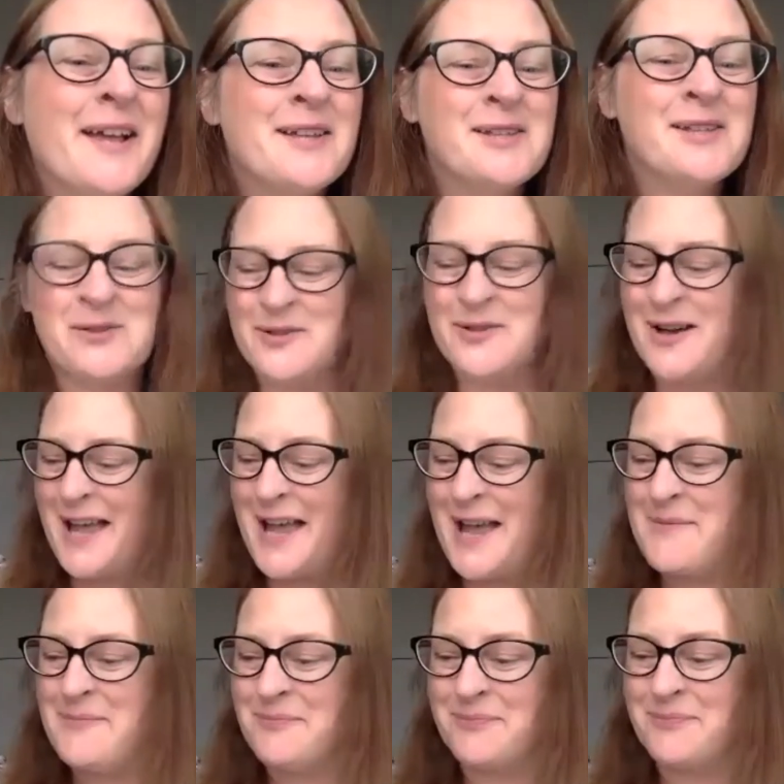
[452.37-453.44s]
So,
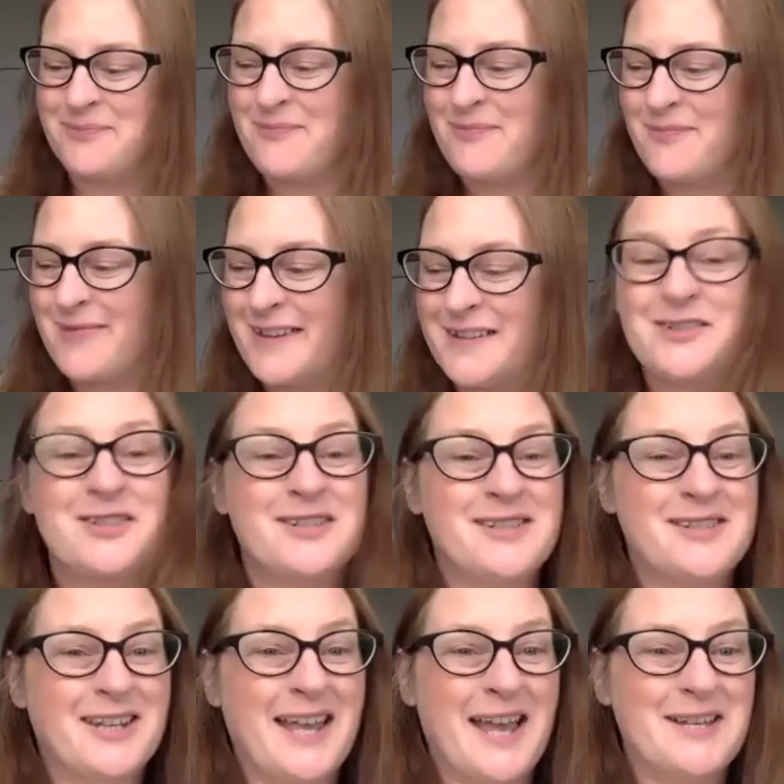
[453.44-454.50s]
um, just
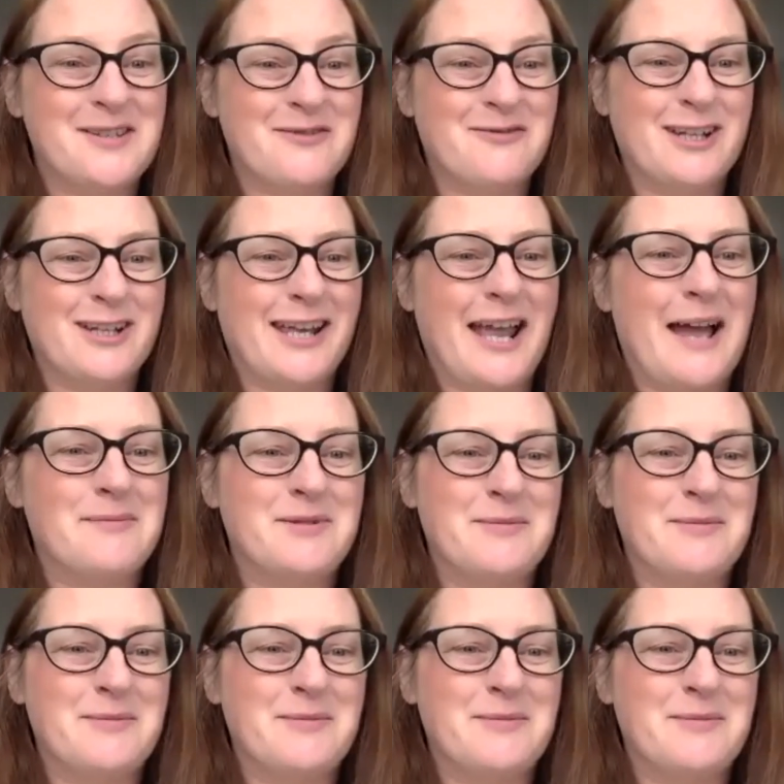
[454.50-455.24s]
to kind of recap,